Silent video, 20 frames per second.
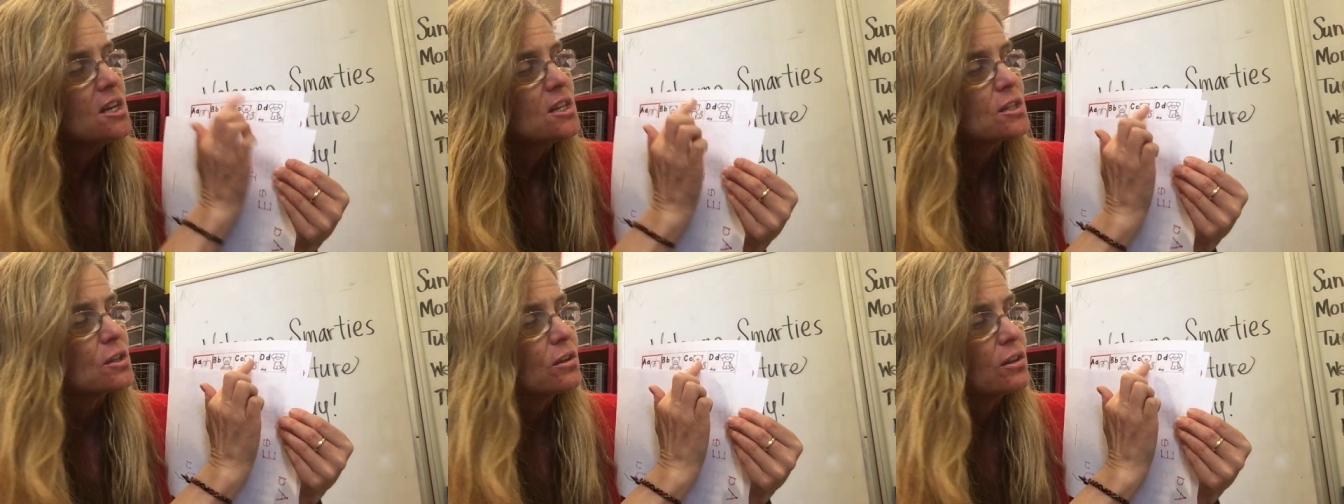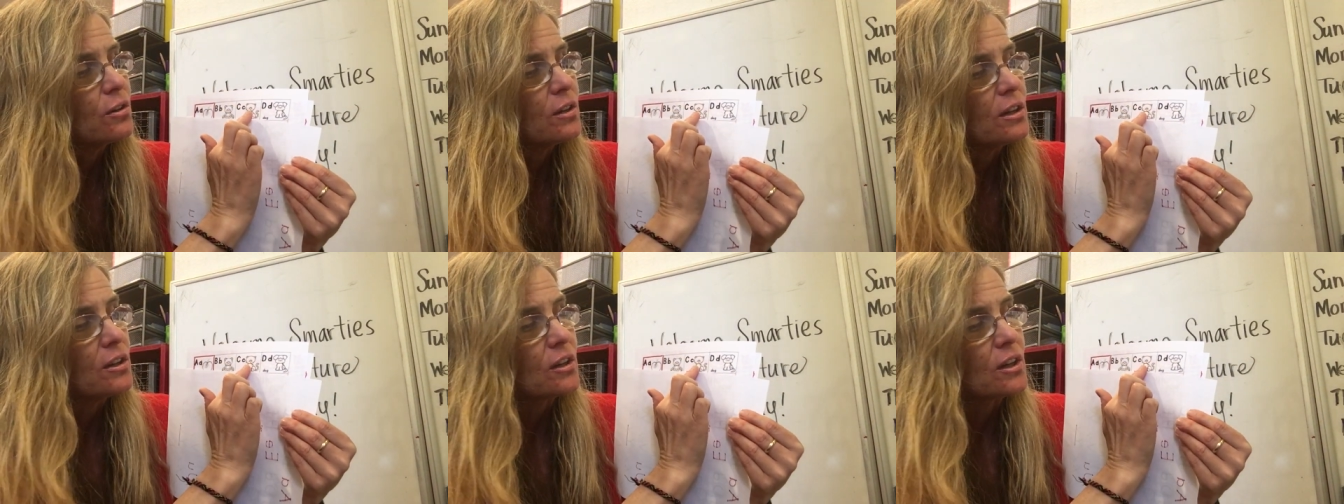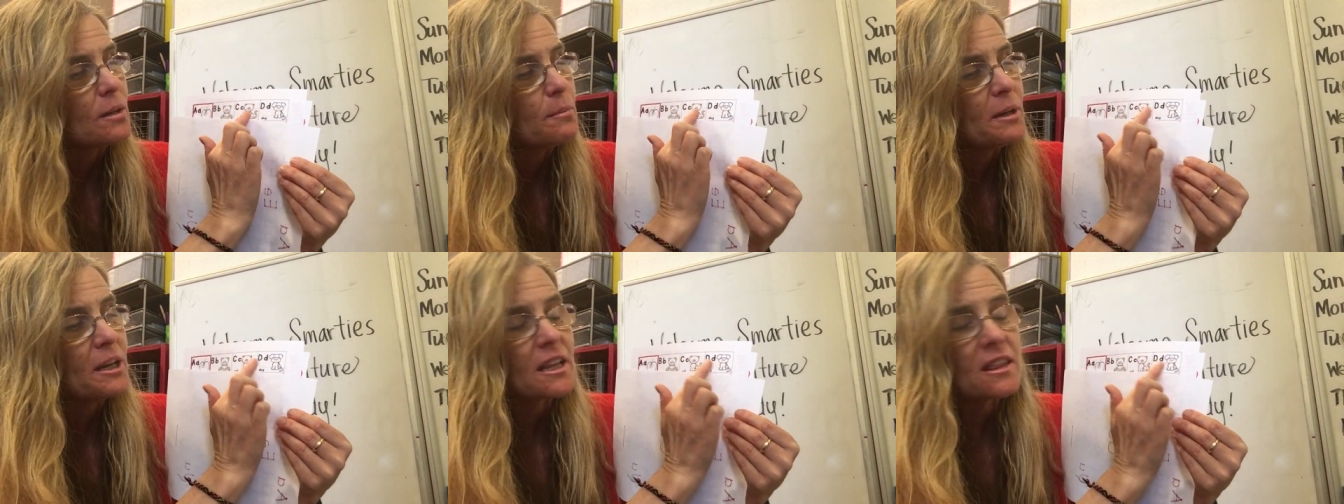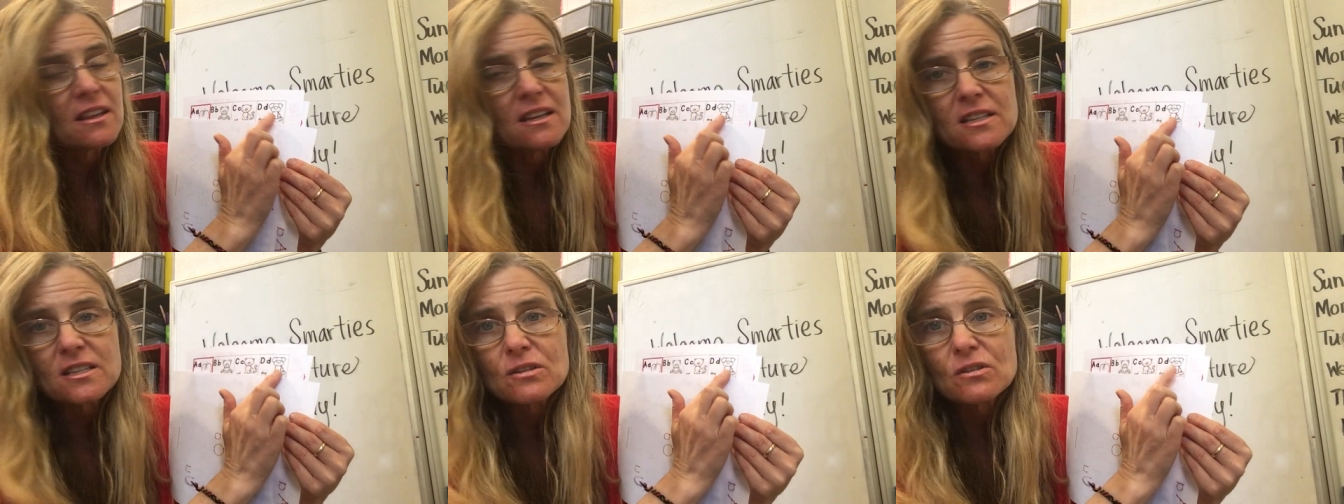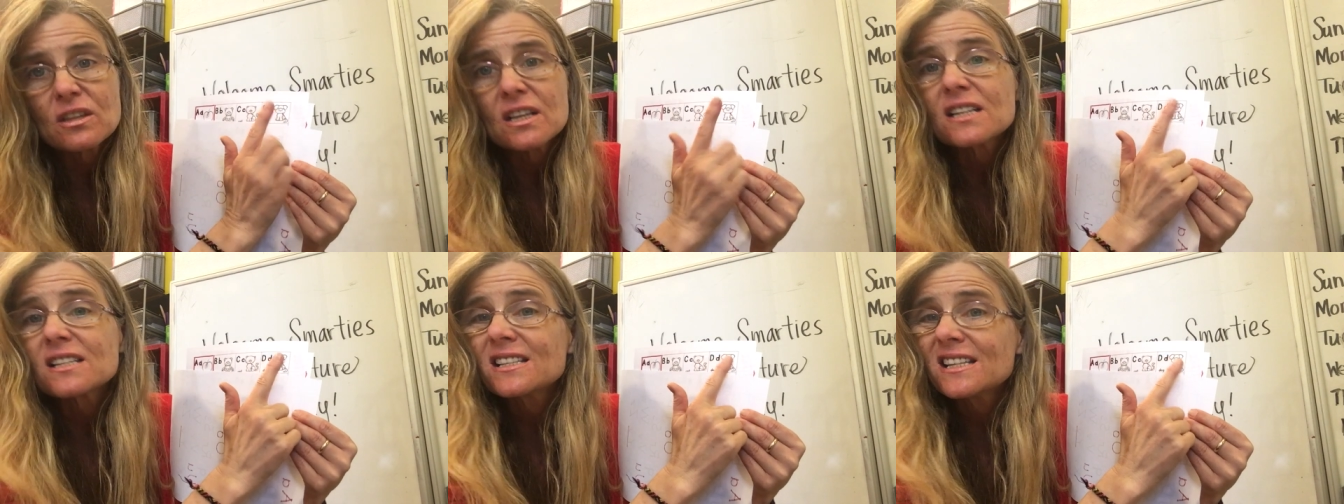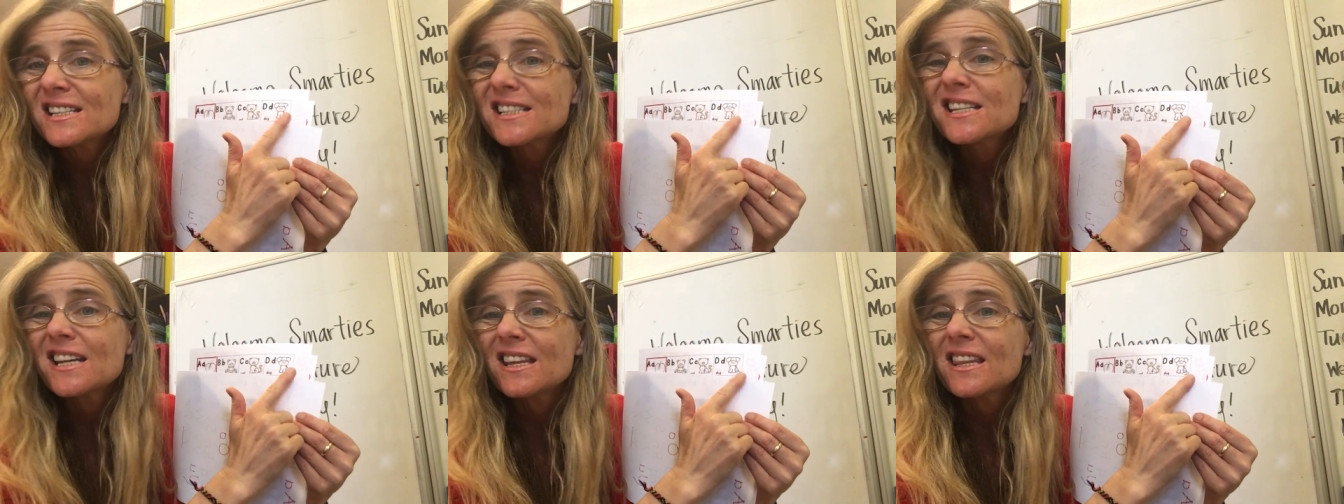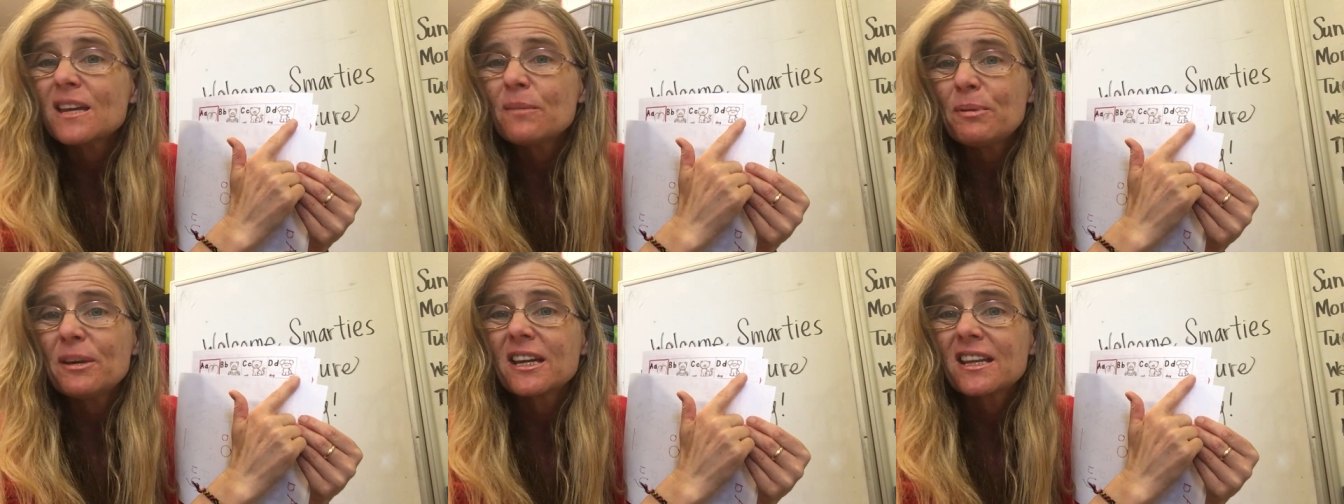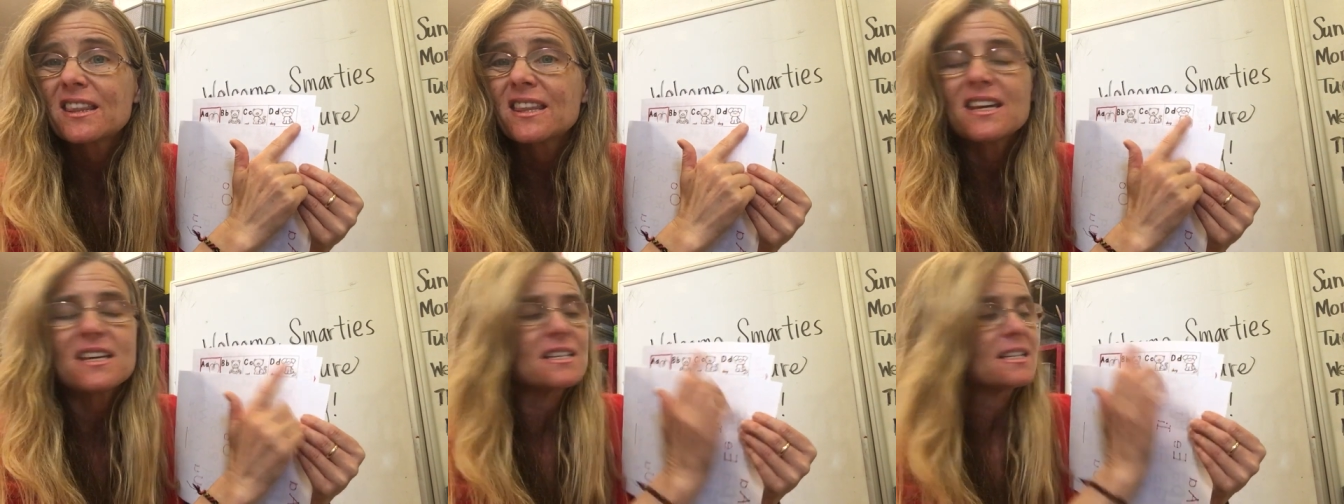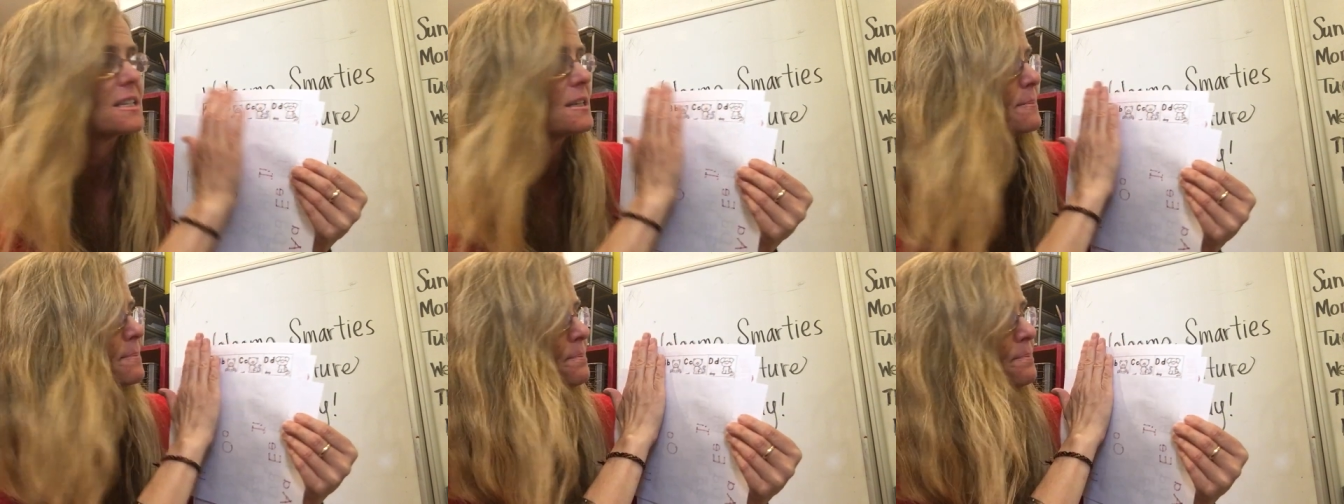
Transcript: So they're either going to pick this or this. Let's say they pick this.